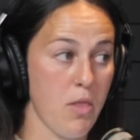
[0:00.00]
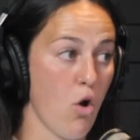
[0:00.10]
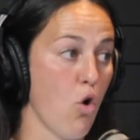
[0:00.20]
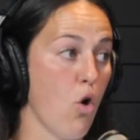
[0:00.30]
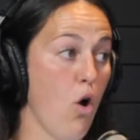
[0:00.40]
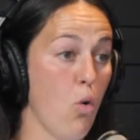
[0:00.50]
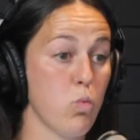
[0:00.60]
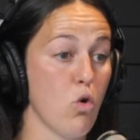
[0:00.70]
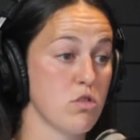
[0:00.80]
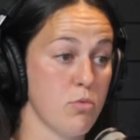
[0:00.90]
Or hot
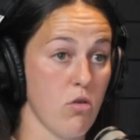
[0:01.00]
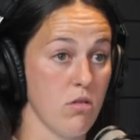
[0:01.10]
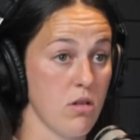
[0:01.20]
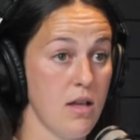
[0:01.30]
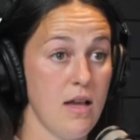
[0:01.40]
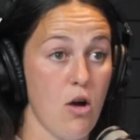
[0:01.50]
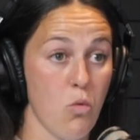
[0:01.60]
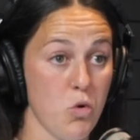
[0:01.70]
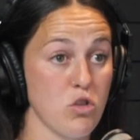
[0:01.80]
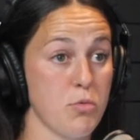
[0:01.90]
water
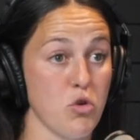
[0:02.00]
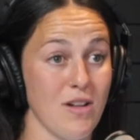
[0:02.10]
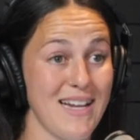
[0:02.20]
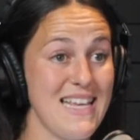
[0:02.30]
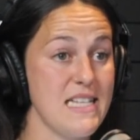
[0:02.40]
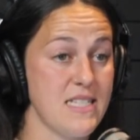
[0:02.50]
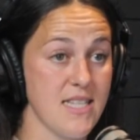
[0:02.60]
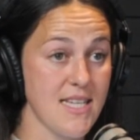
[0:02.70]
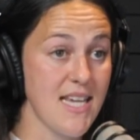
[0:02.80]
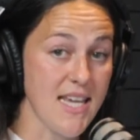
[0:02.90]
bottle is the
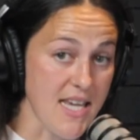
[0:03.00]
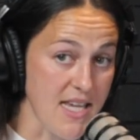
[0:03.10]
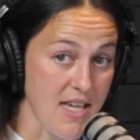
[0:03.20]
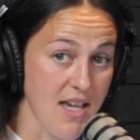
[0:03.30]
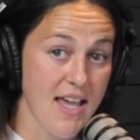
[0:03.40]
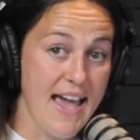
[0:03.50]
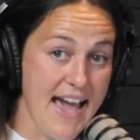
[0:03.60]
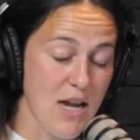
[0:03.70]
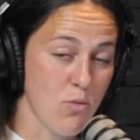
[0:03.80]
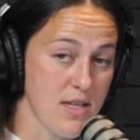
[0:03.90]
key.
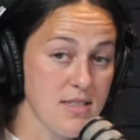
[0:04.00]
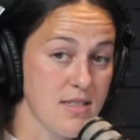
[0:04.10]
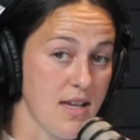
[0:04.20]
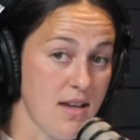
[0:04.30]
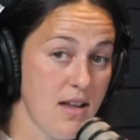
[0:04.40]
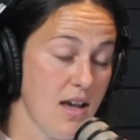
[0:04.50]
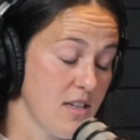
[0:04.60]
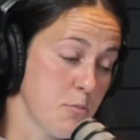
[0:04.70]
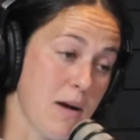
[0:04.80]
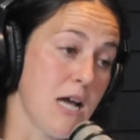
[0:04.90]
Anyone listening
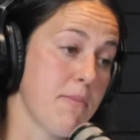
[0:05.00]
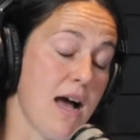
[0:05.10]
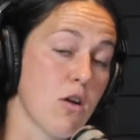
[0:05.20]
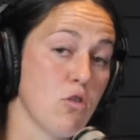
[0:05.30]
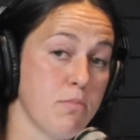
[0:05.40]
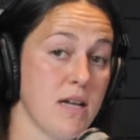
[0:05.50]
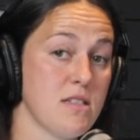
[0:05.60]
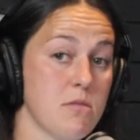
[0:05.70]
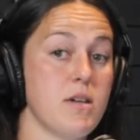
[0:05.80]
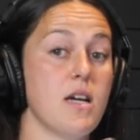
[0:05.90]
has a bad back or bad
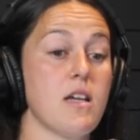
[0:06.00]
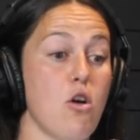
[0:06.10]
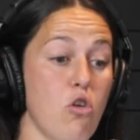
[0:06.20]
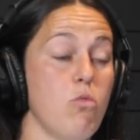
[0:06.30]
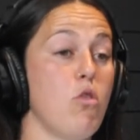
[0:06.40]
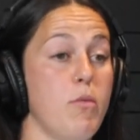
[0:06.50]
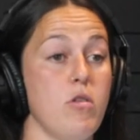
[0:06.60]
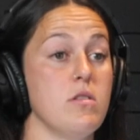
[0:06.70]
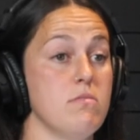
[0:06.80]
stomach, hot water bottle.